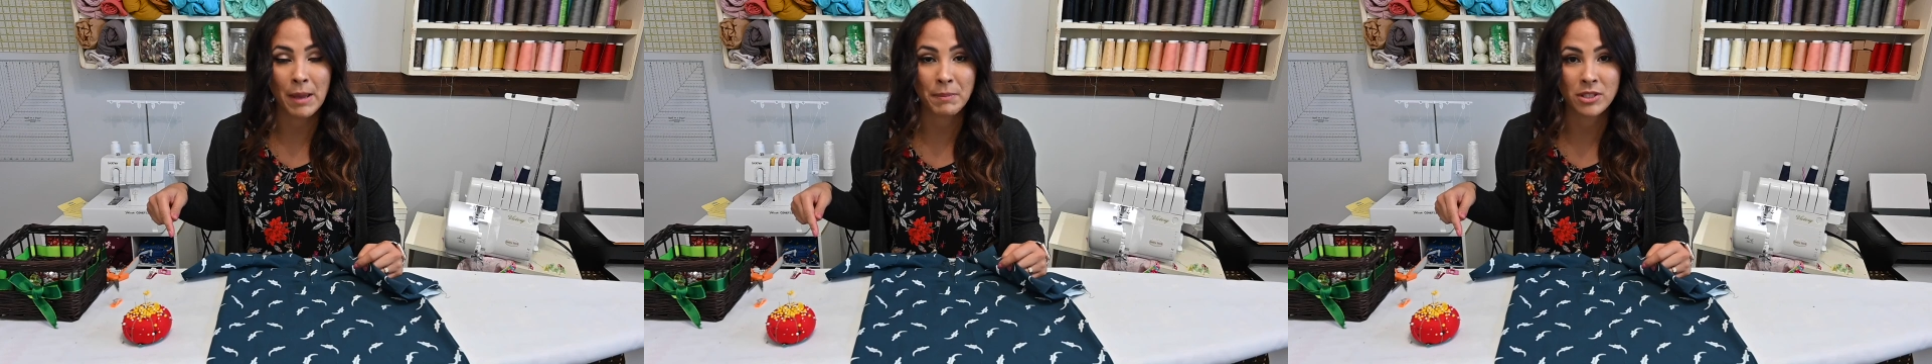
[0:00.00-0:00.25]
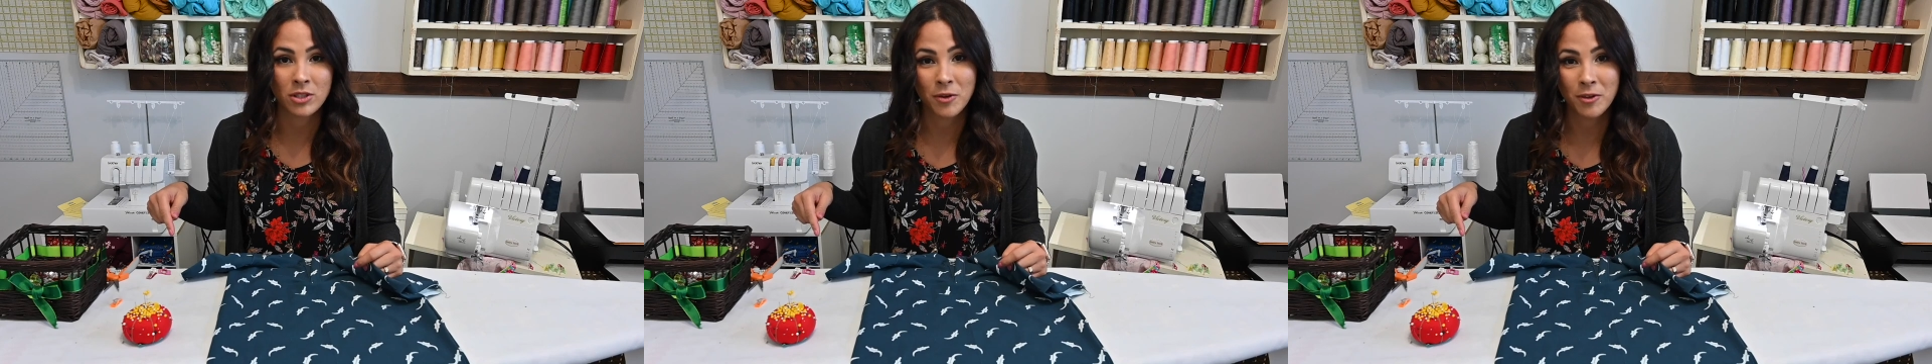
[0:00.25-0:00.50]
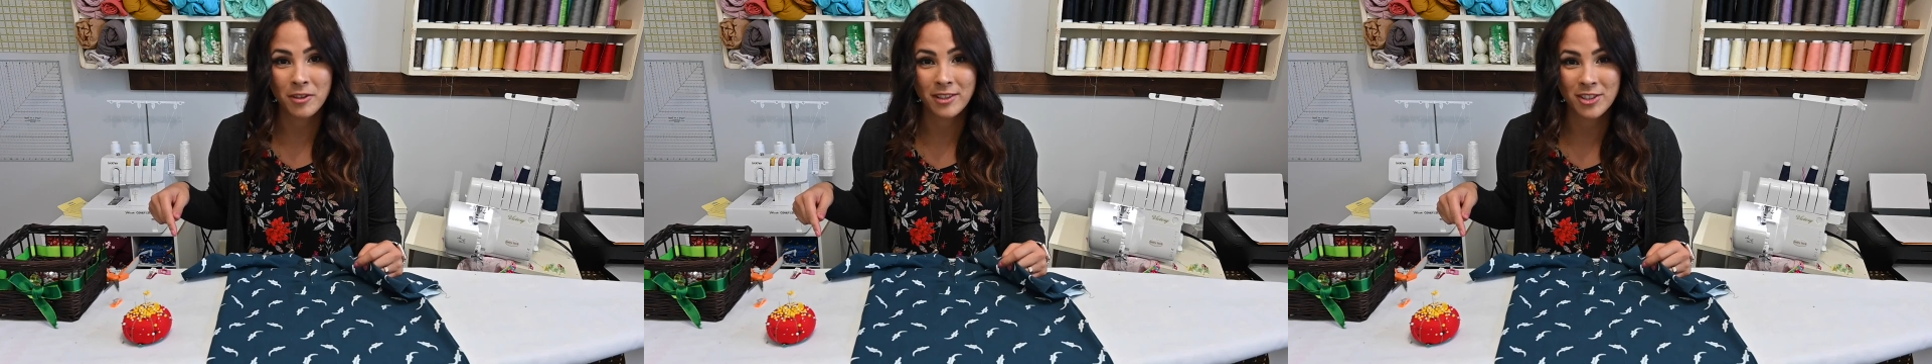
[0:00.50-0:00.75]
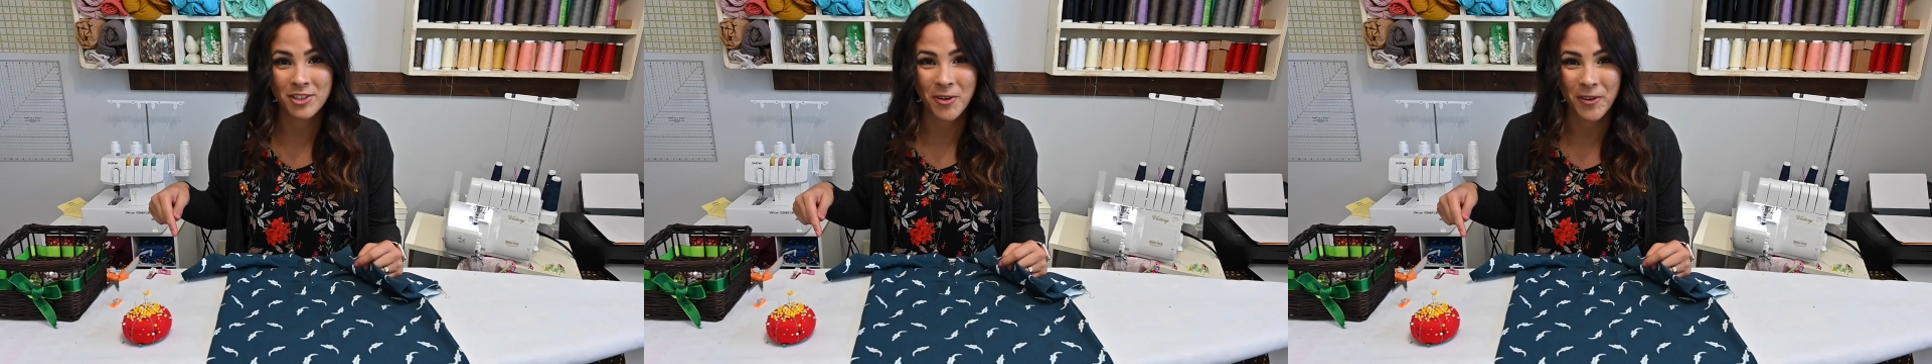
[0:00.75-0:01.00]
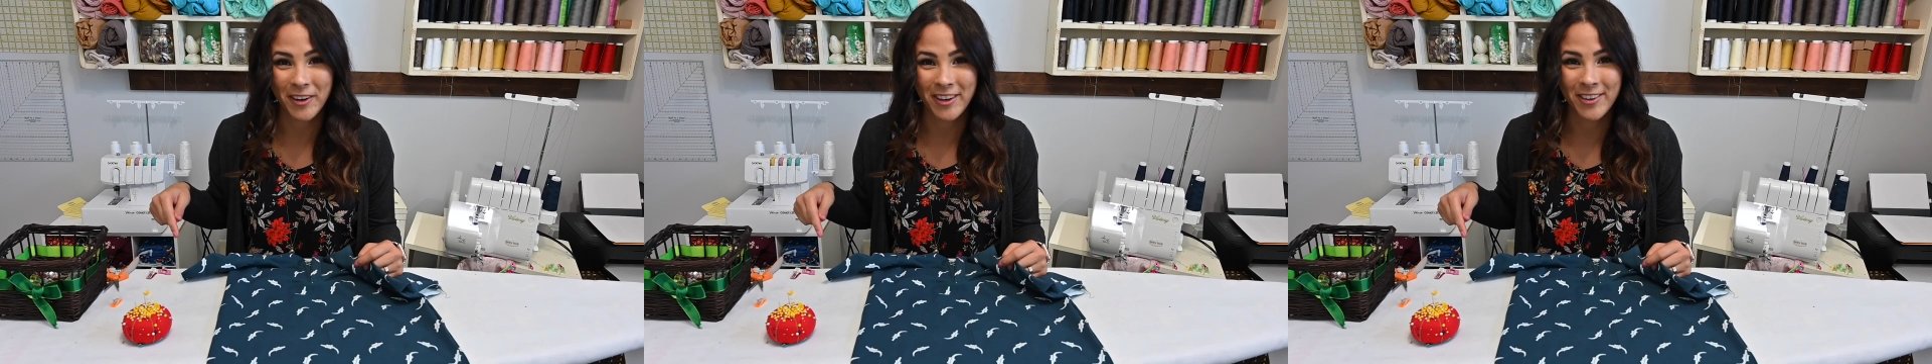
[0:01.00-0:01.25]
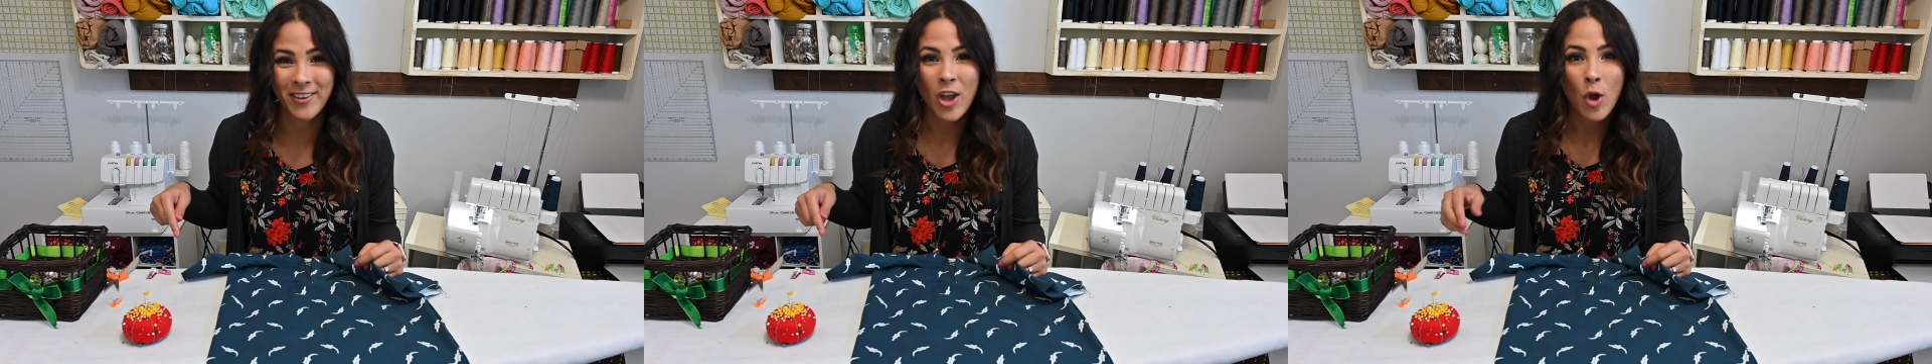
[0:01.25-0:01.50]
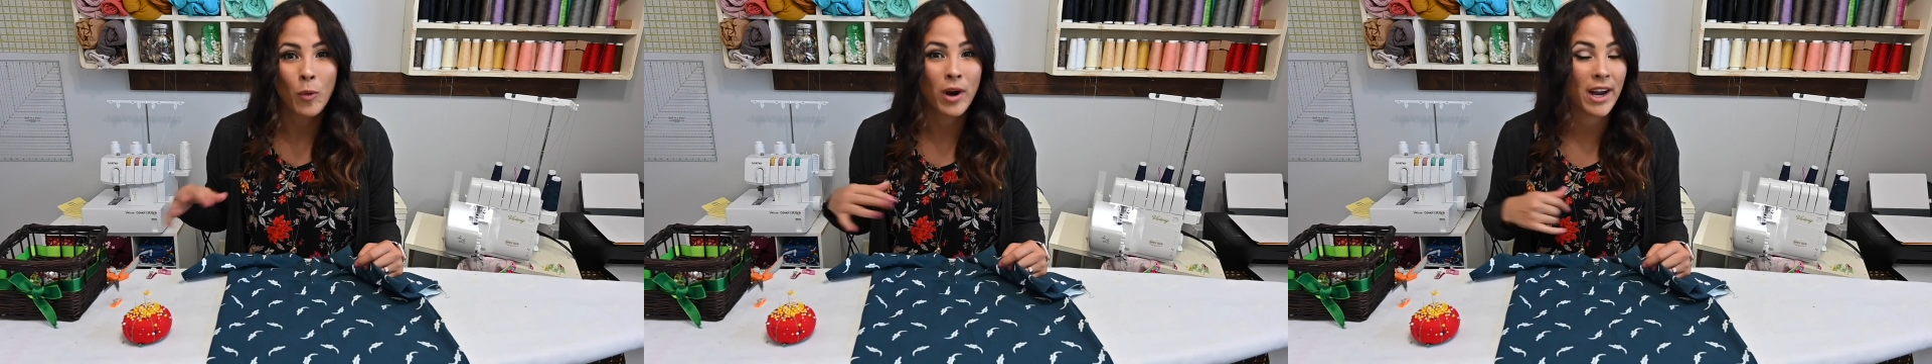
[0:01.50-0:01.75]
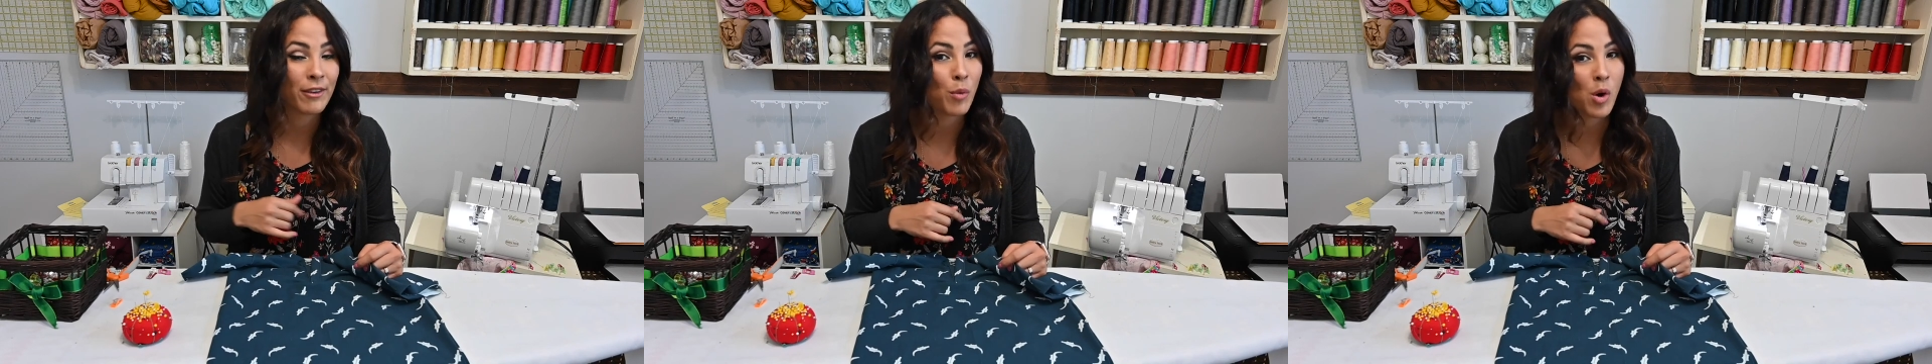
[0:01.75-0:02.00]
episode tutorial
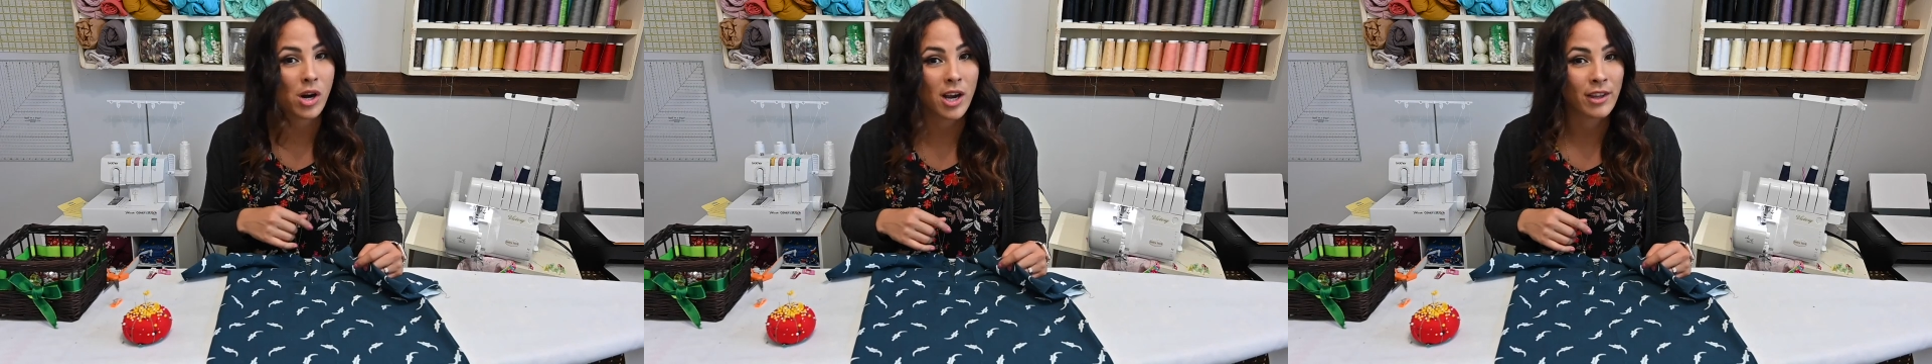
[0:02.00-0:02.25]
where I work